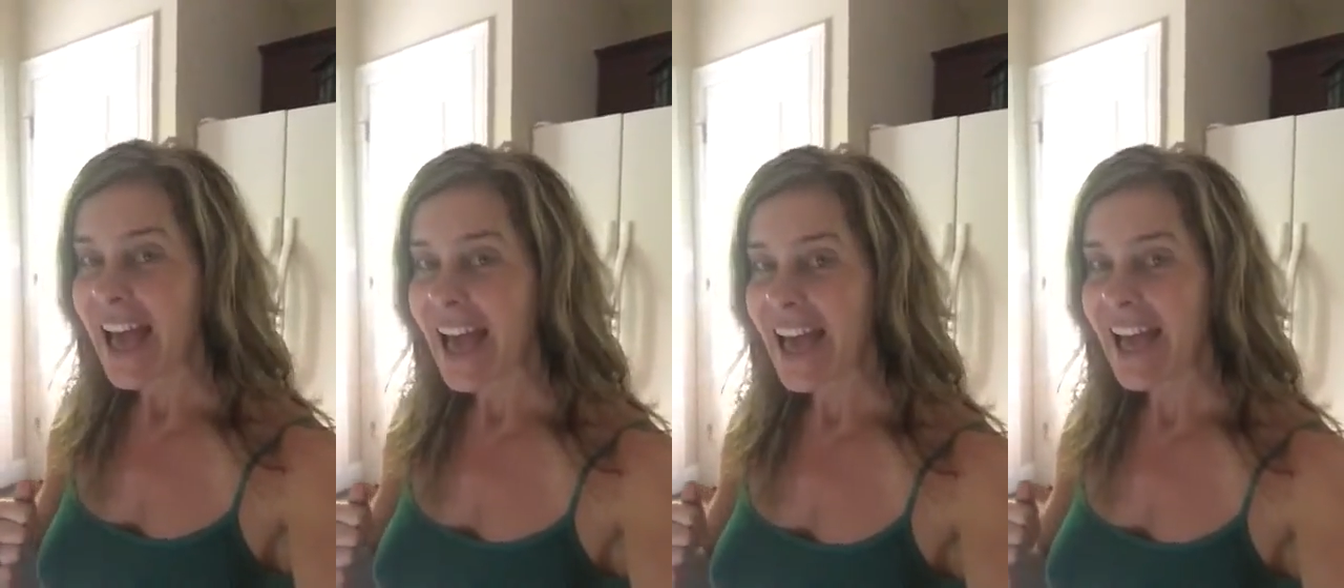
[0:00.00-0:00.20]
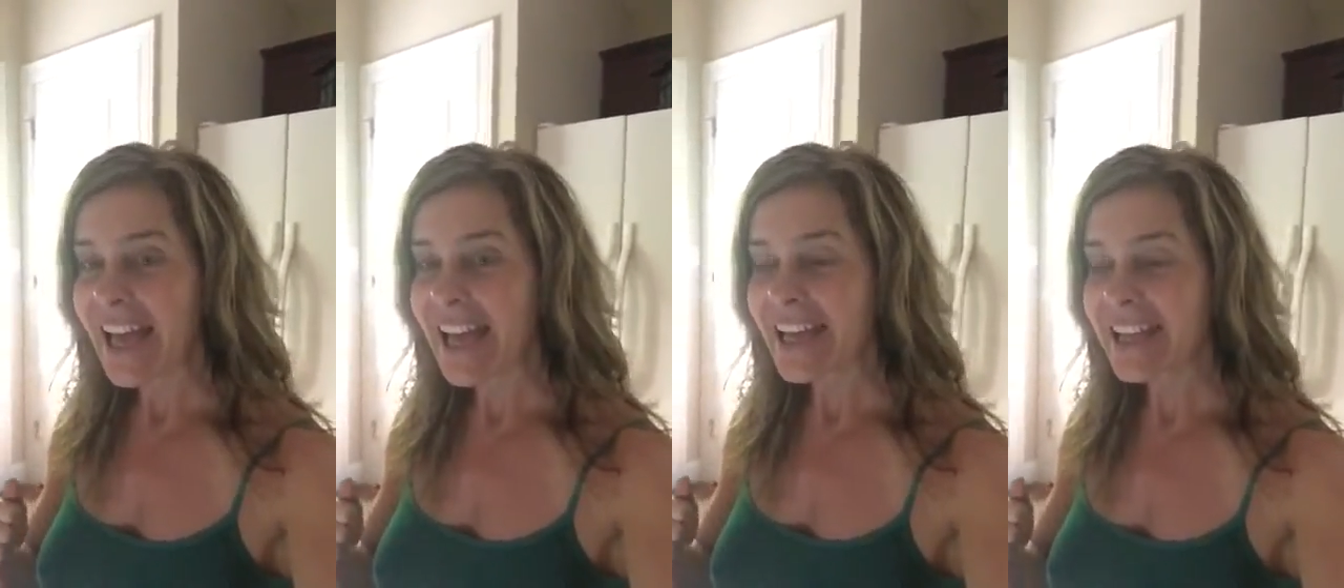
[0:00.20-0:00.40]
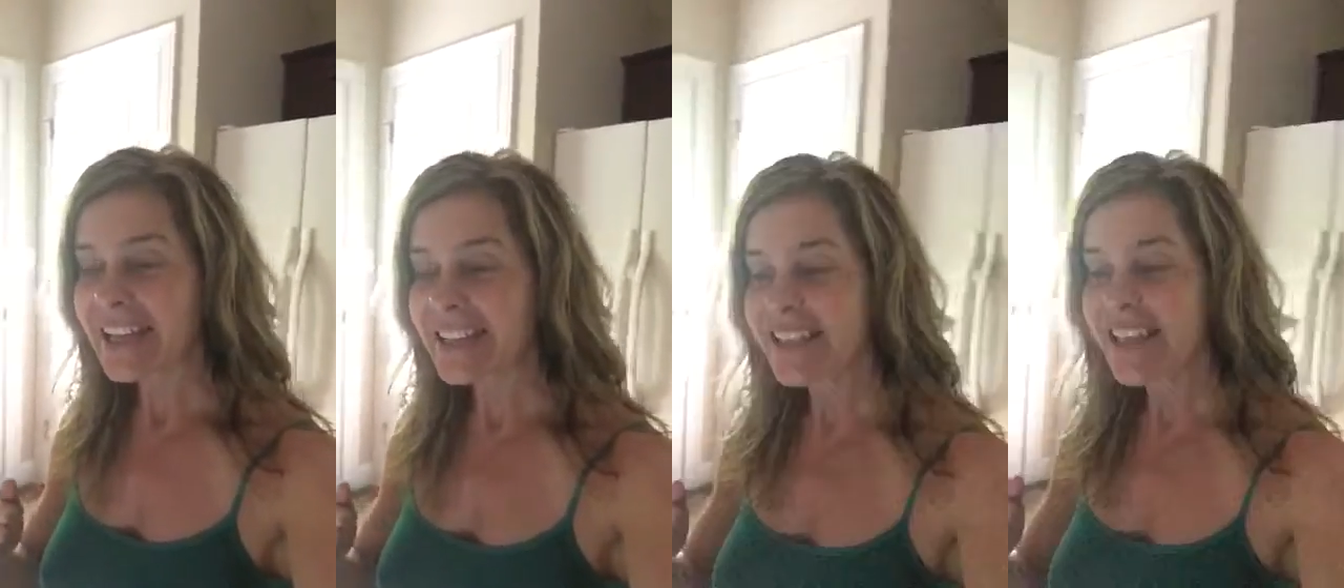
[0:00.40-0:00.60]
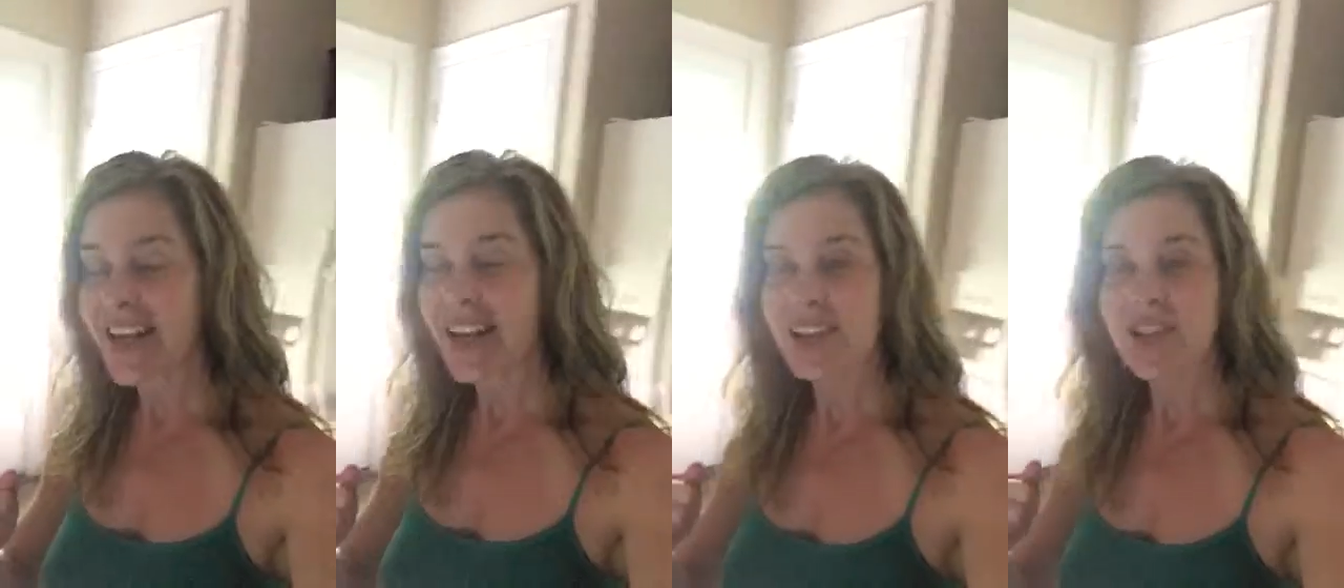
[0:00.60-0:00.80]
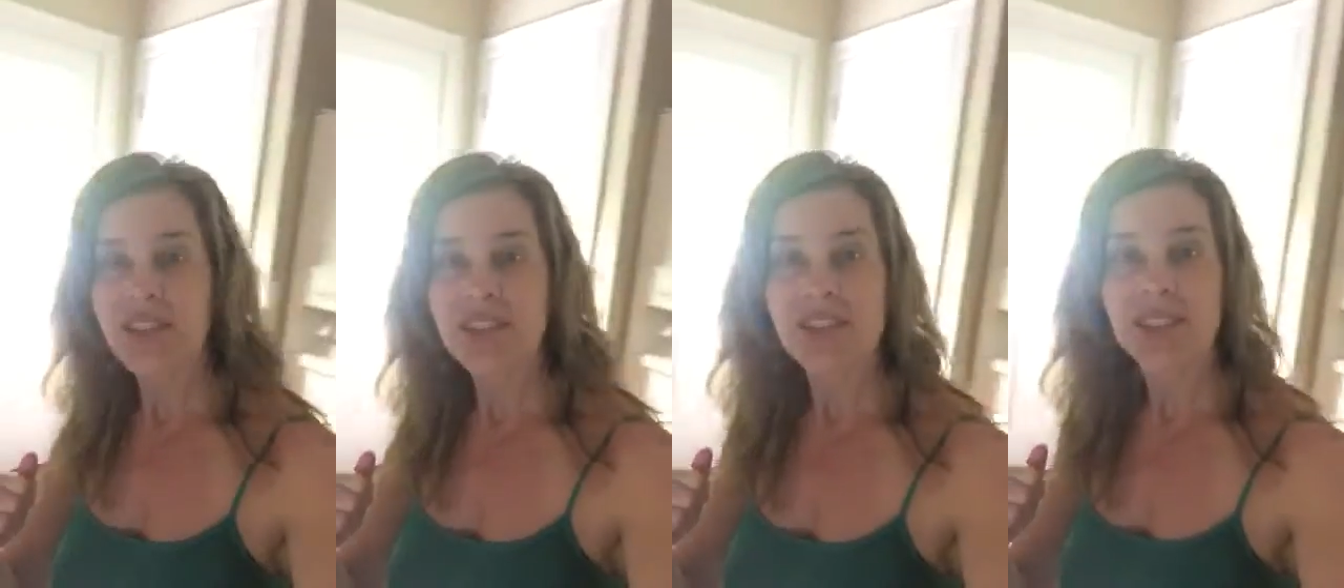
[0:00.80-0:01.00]
And
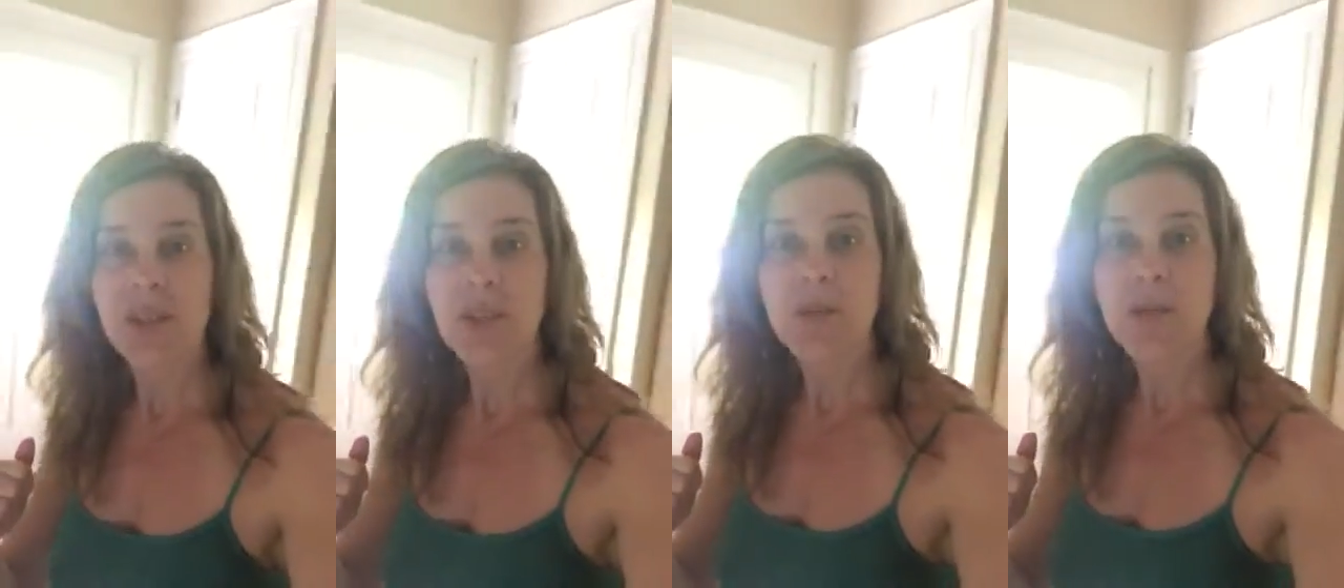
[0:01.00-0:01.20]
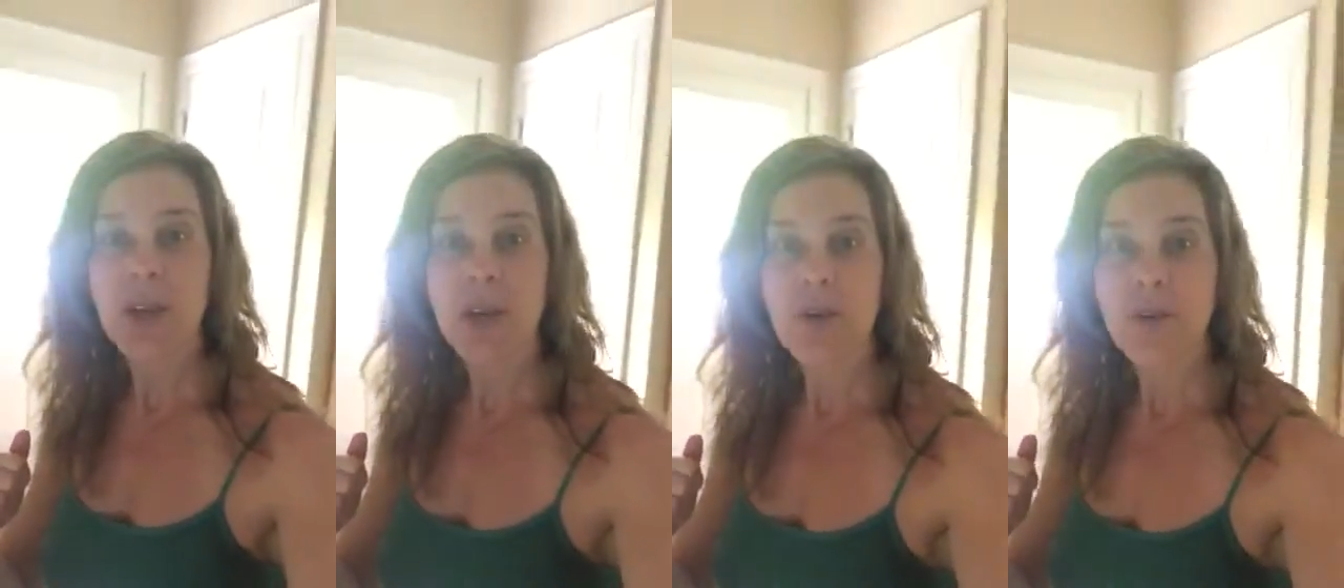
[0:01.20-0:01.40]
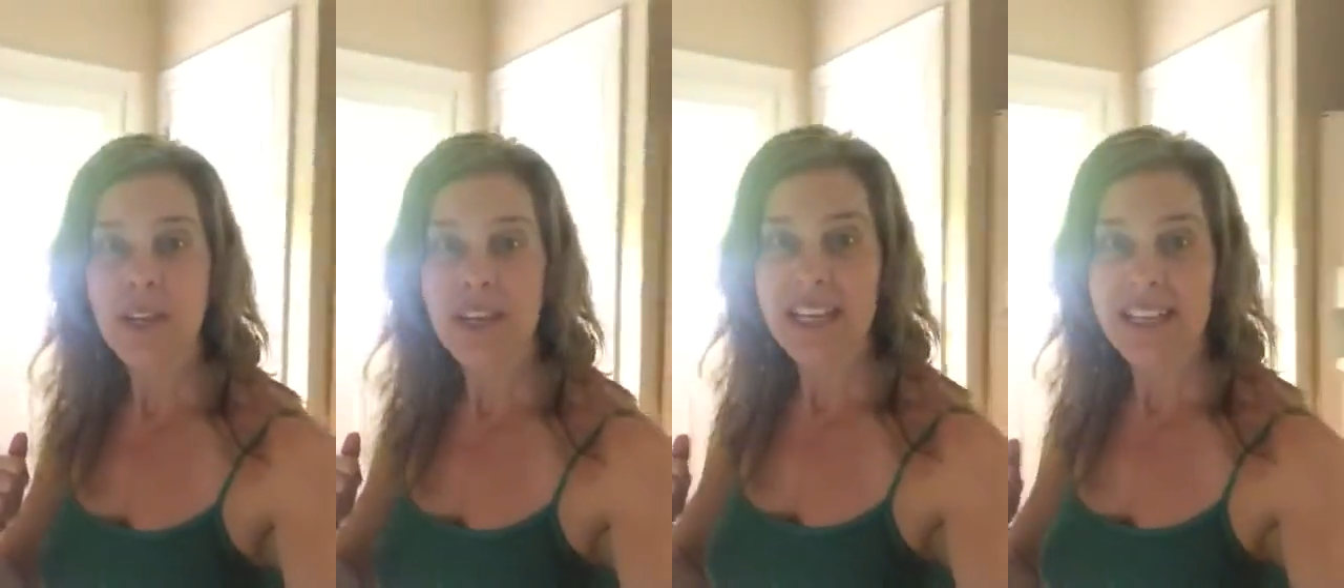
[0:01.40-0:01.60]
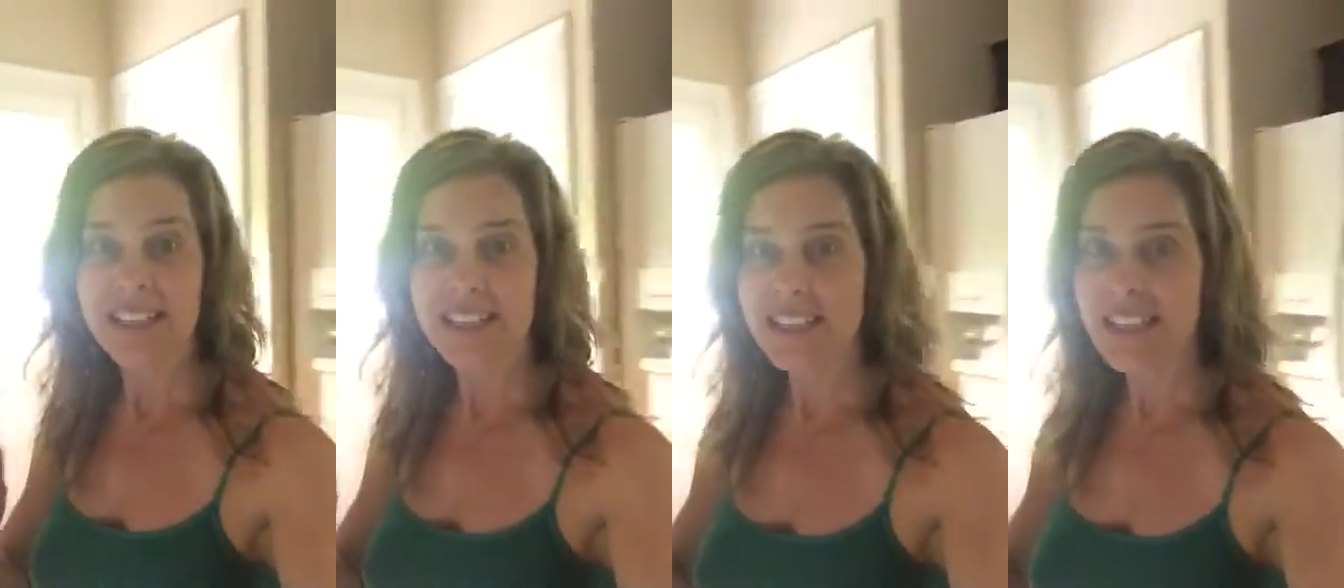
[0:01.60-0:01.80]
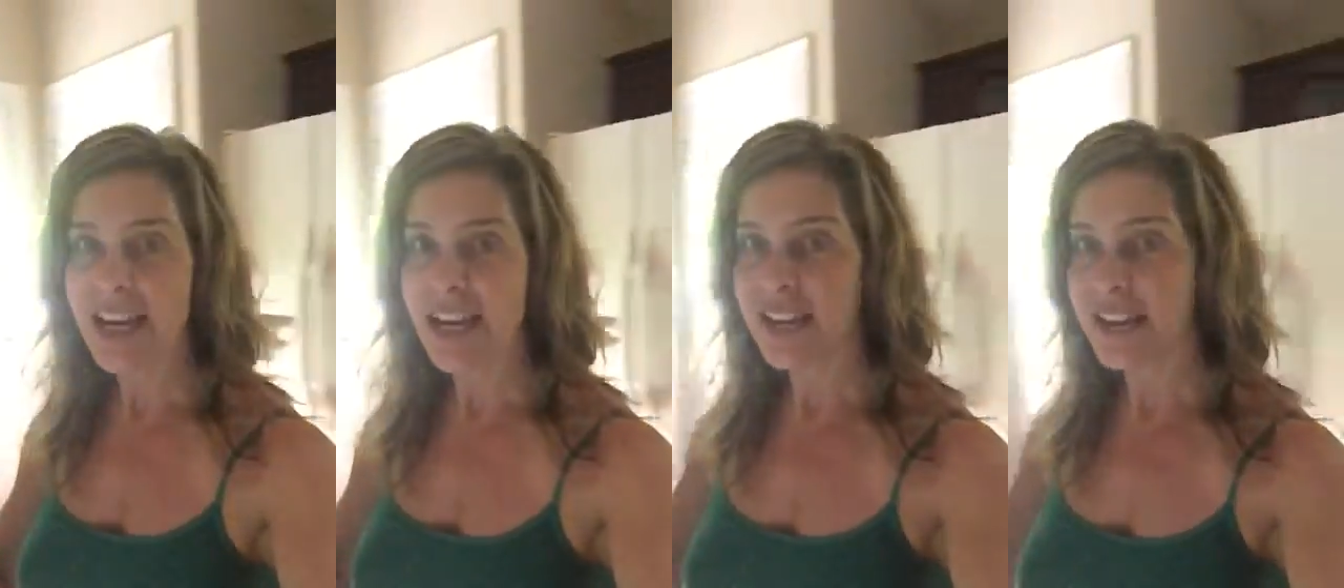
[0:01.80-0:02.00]
just so you know that it's
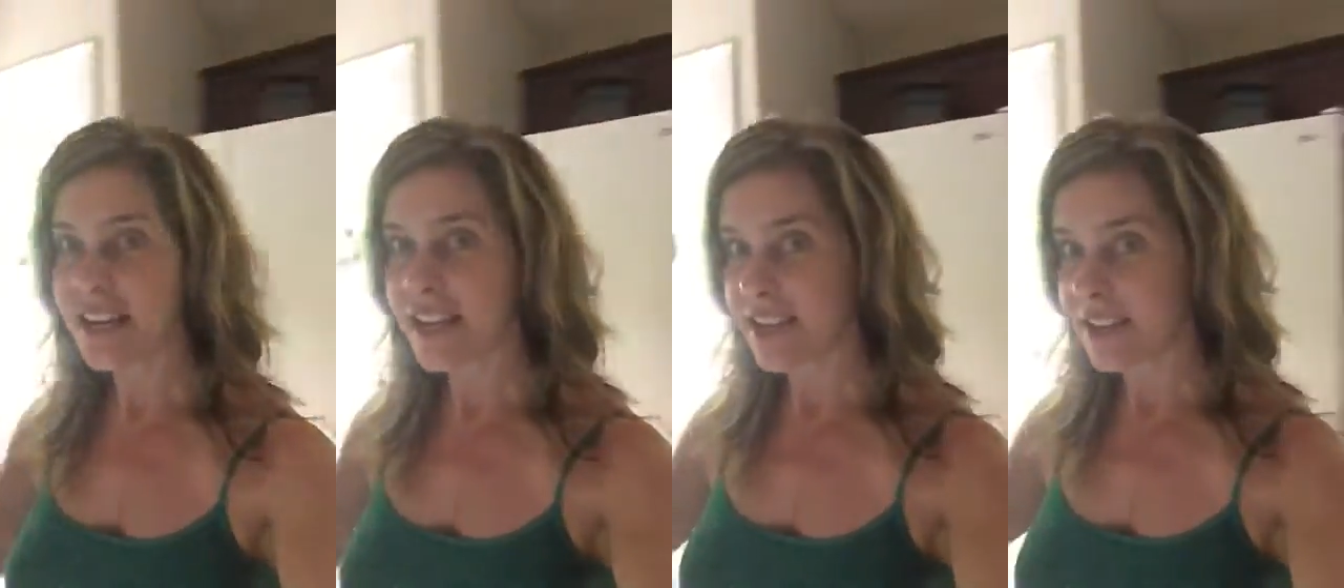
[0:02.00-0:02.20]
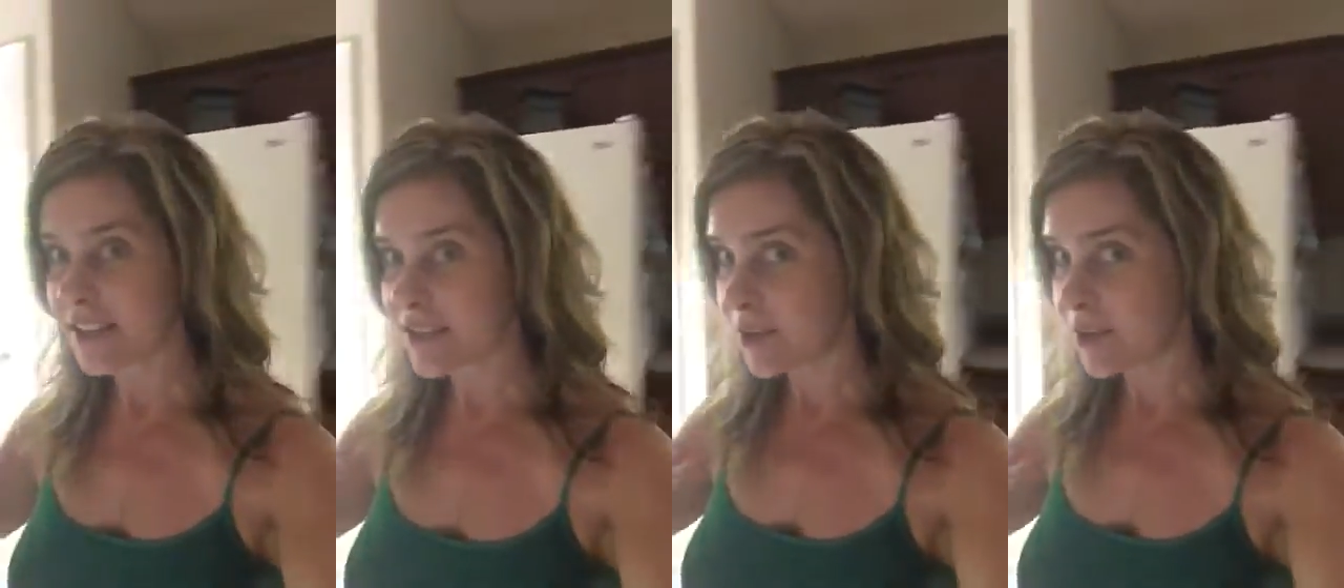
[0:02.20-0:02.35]
done